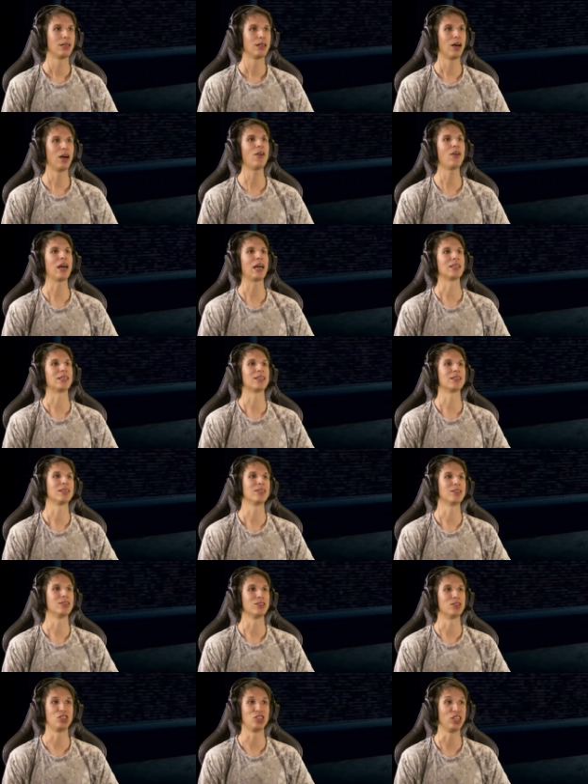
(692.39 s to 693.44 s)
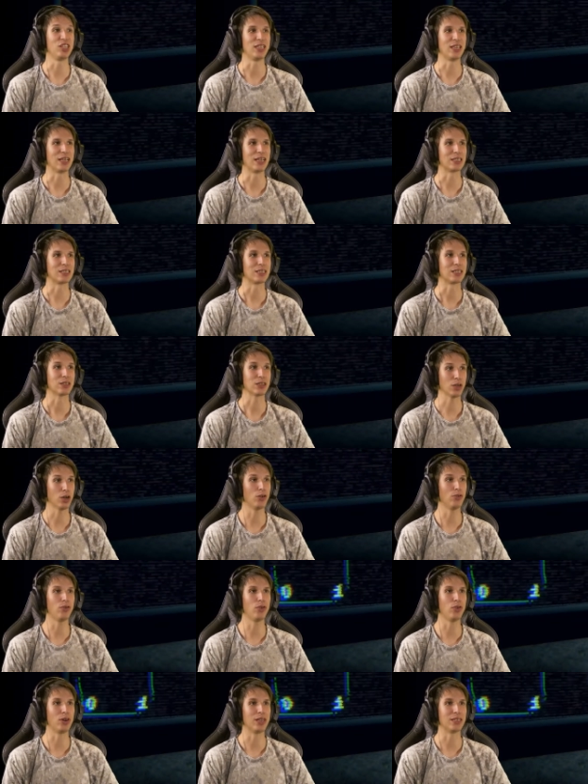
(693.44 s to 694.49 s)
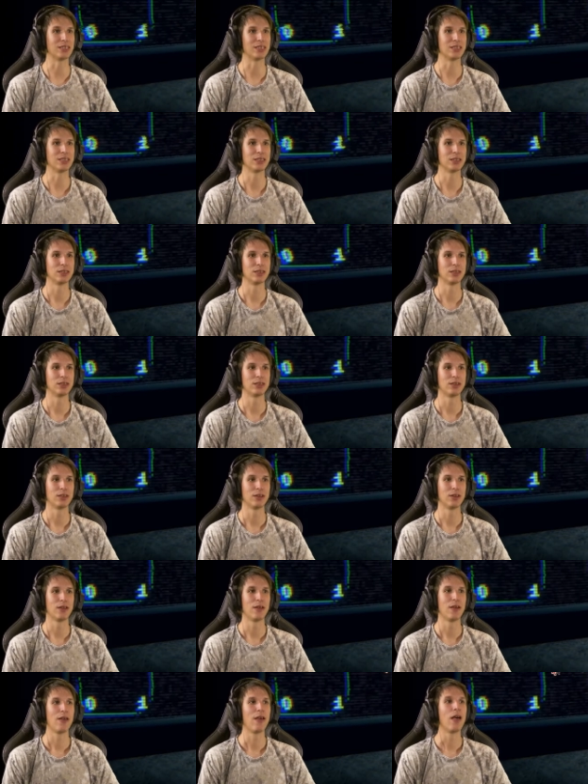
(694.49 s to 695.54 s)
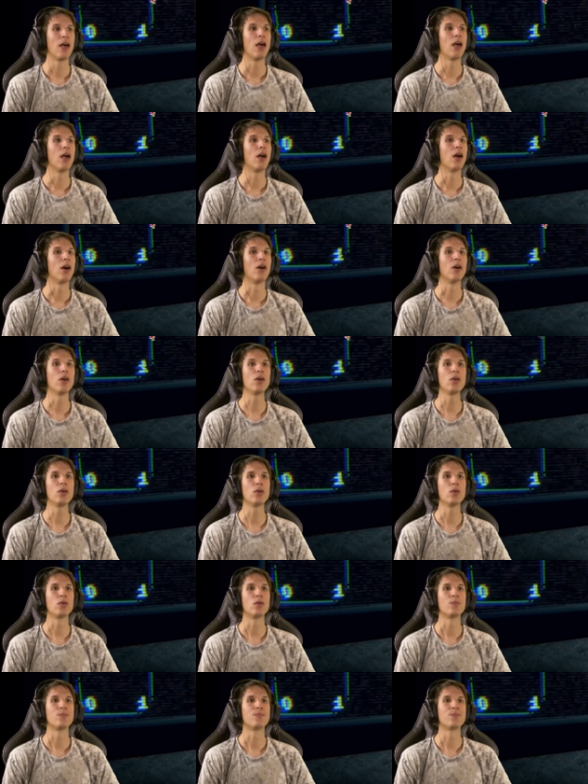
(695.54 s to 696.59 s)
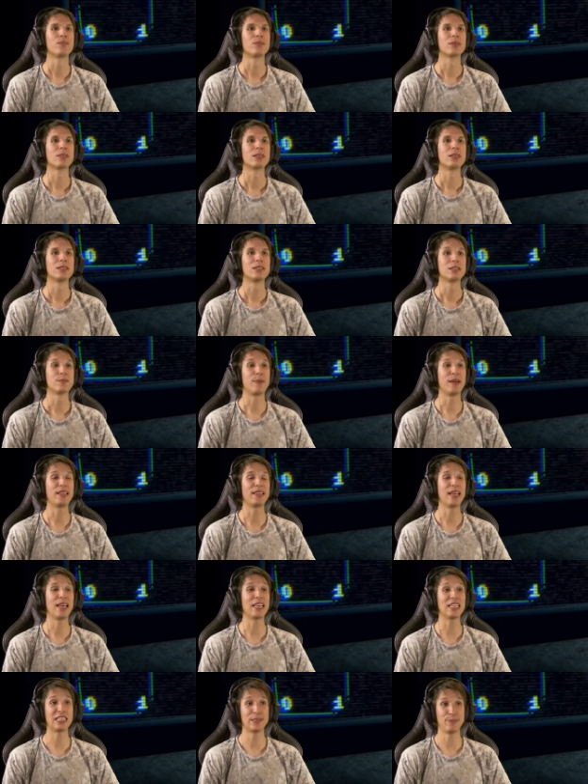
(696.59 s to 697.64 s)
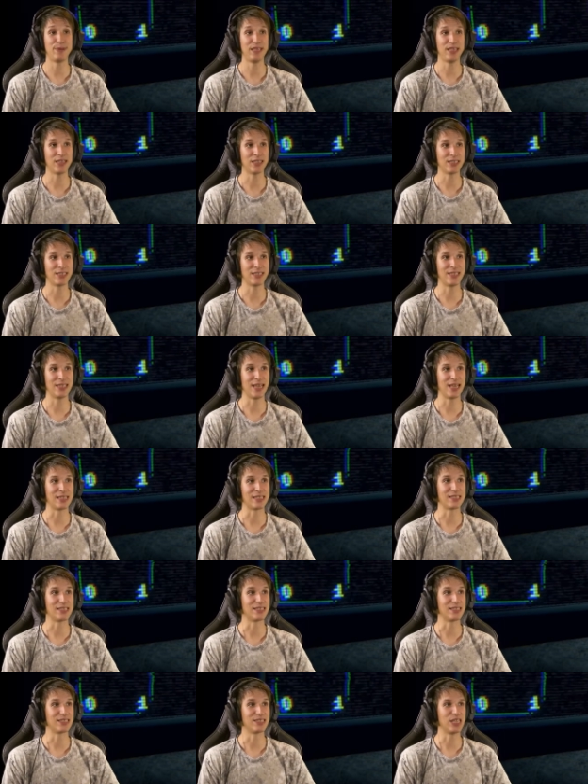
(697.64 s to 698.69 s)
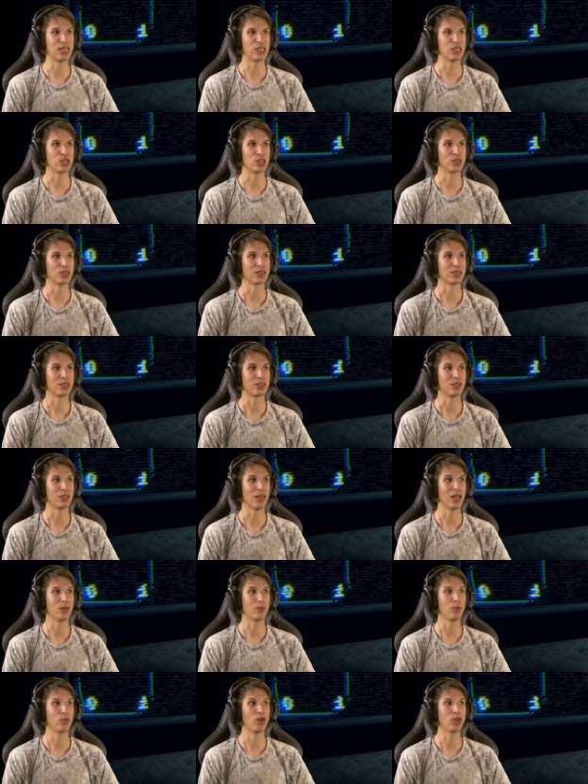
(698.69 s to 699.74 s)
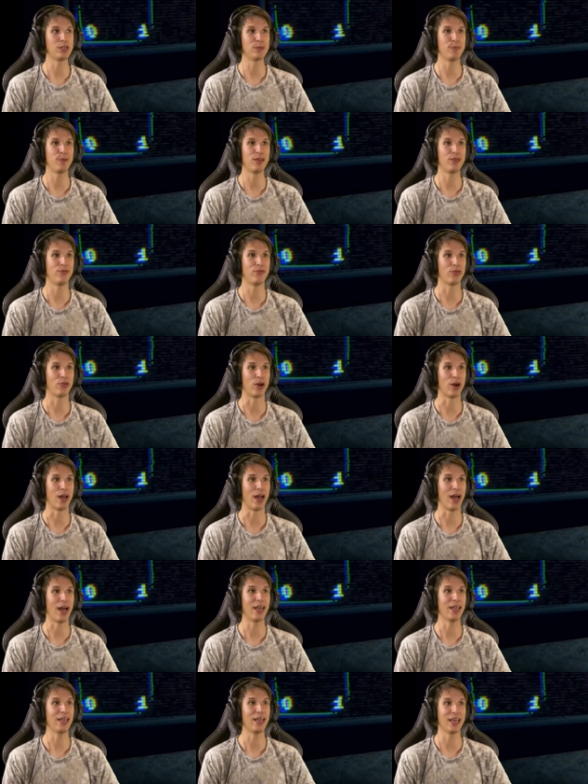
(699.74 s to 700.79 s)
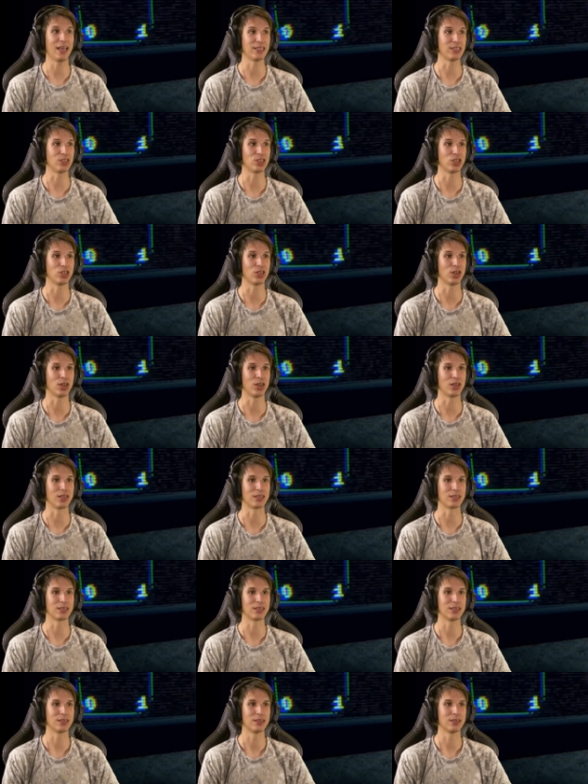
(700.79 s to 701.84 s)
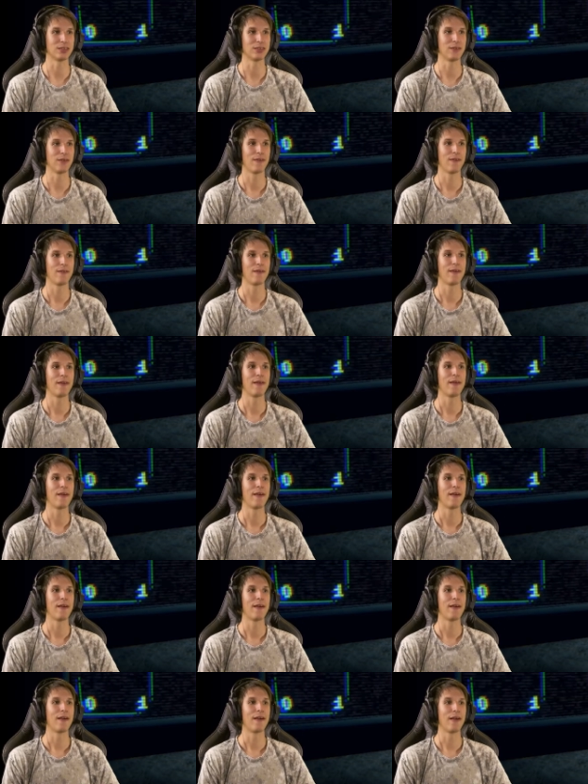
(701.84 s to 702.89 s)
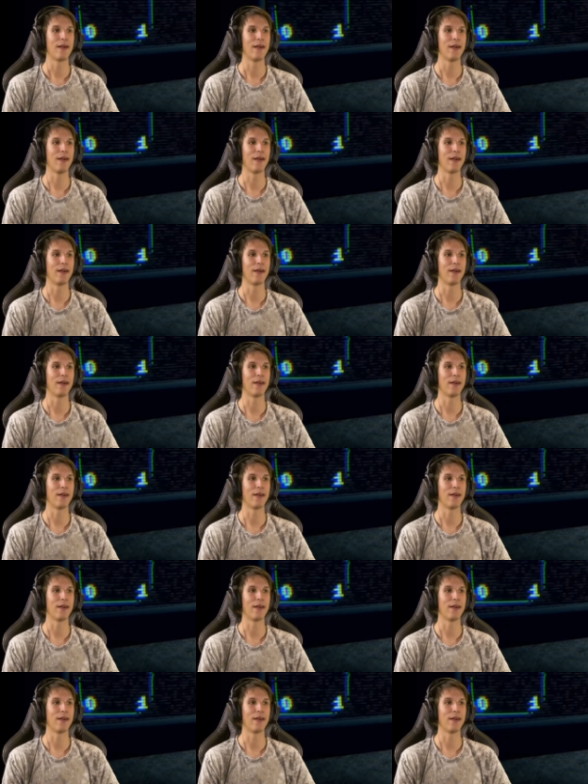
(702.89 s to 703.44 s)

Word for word: Alright, genius, go for it. Oh. Spend SP on stats and sigils. You get more SP for a higher energy cost. Ah.